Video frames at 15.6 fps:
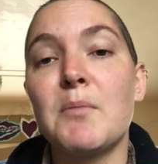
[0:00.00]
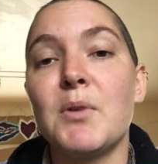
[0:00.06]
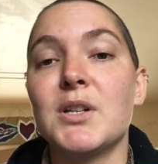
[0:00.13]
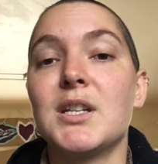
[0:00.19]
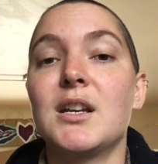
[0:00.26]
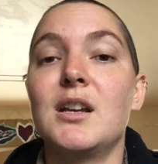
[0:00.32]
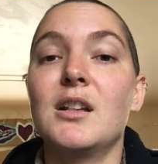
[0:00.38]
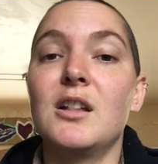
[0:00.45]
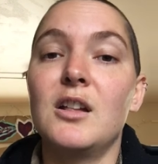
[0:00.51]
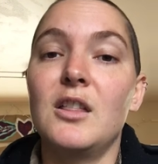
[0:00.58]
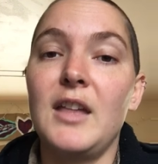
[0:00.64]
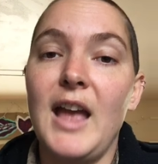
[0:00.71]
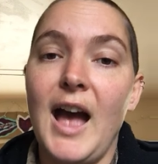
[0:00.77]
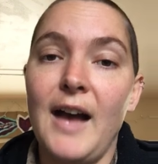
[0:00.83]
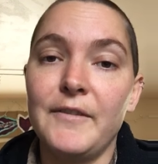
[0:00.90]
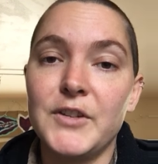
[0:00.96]
particularly
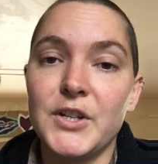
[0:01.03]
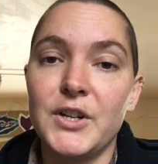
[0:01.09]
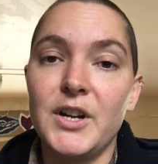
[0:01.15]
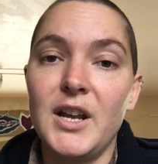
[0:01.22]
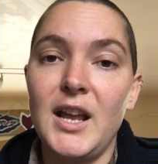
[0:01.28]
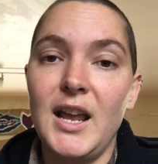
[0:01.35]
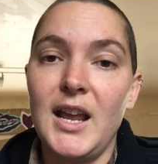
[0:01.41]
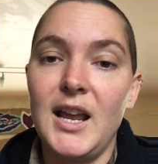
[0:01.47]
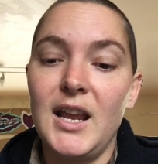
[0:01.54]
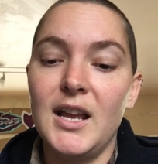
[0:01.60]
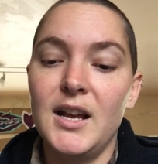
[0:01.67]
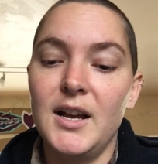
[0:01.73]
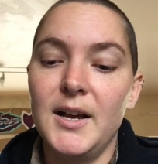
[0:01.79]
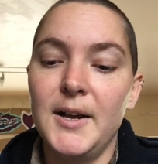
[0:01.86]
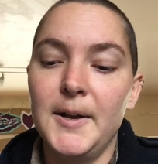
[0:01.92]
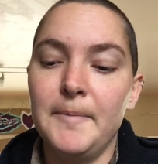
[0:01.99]
after a
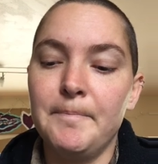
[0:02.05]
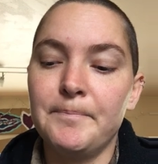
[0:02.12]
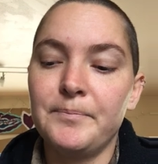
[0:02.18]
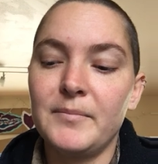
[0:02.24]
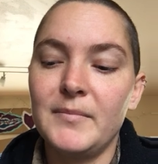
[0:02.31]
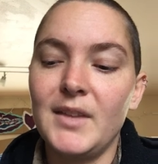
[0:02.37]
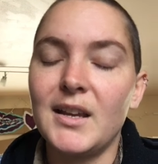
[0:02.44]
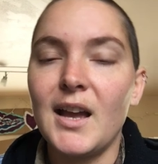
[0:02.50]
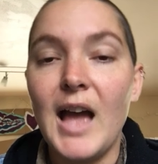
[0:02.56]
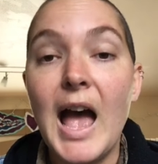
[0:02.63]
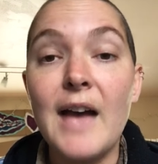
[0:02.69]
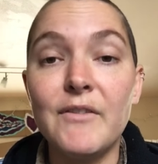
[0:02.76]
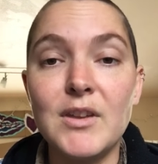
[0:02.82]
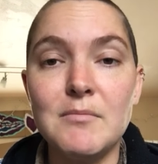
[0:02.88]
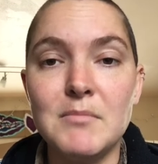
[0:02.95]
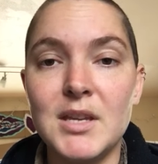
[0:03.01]
like a
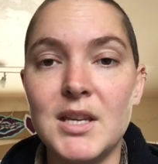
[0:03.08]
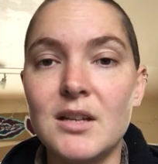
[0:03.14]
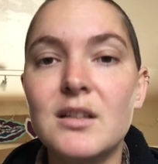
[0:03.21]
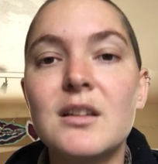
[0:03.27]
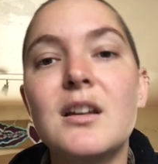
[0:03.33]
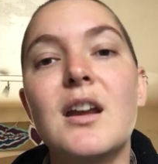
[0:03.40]
heavy meal.